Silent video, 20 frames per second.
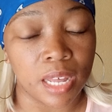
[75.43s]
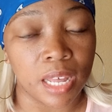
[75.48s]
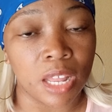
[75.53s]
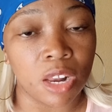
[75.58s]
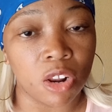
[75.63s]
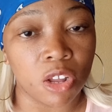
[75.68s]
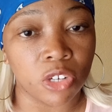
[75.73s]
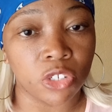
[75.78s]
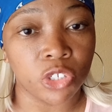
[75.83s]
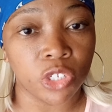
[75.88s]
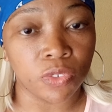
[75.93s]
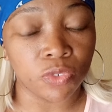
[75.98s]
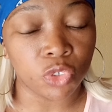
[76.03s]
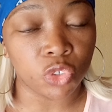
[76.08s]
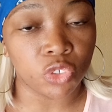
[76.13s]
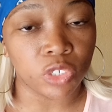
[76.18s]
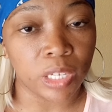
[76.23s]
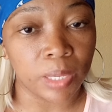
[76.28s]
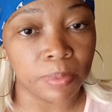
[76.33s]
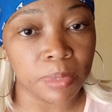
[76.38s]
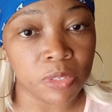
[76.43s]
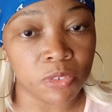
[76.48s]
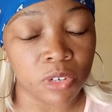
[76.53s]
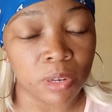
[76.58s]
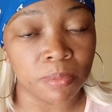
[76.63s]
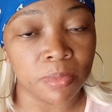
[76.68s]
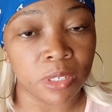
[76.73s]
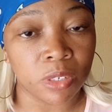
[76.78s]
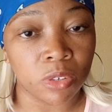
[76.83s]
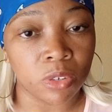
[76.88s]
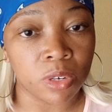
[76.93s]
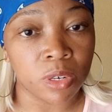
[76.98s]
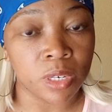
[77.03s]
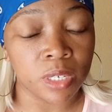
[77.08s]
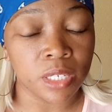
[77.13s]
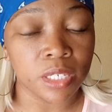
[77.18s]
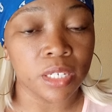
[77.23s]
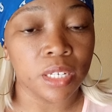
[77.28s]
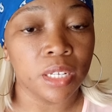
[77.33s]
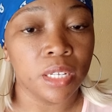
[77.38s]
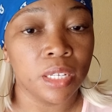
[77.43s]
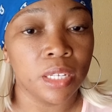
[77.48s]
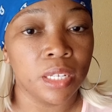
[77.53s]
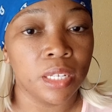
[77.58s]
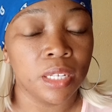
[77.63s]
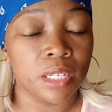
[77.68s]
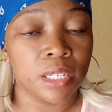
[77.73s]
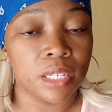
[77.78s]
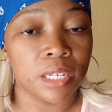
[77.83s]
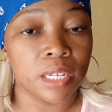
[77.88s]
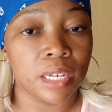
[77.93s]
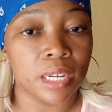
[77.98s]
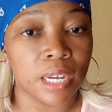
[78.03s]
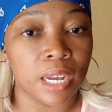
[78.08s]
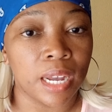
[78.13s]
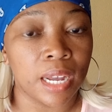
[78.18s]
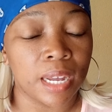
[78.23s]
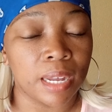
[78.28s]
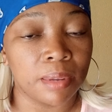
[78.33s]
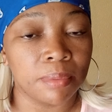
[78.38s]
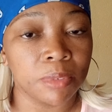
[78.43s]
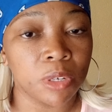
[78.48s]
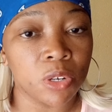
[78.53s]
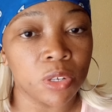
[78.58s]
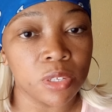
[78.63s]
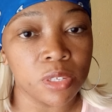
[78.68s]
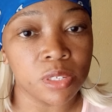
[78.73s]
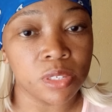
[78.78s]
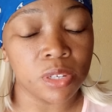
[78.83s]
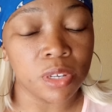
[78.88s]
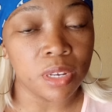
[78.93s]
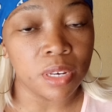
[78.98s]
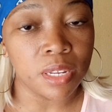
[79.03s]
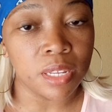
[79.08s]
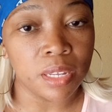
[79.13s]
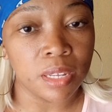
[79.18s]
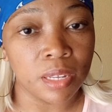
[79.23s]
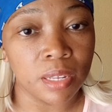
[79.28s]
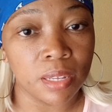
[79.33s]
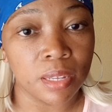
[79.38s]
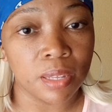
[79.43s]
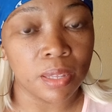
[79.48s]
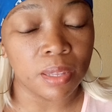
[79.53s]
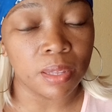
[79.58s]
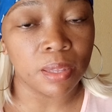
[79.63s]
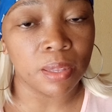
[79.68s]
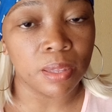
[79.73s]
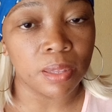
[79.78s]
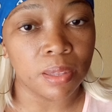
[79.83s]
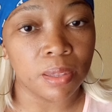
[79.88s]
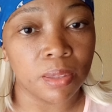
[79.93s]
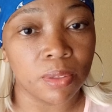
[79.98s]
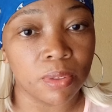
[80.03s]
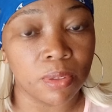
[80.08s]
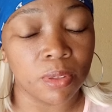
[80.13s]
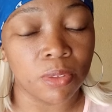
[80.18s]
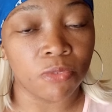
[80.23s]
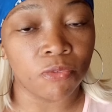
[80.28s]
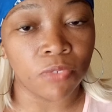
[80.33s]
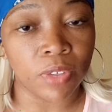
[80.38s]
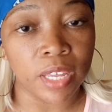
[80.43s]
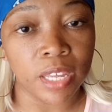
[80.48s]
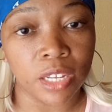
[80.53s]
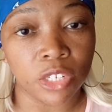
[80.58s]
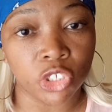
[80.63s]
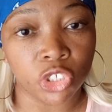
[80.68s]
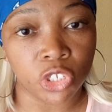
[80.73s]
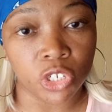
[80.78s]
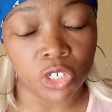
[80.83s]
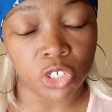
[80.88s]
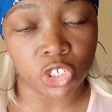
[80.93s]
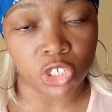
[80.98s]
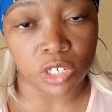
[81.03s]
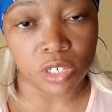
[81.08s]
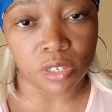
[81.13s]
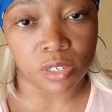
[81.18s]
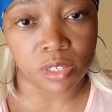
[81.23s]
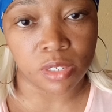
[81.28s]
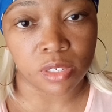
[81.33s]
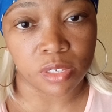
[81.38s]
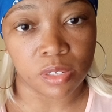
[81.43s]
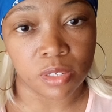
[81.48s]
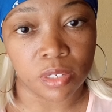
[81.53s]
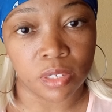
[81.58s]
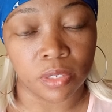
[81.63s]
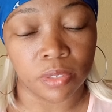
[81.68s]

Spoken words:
a lot of dreams from the Lord concerning fake churches,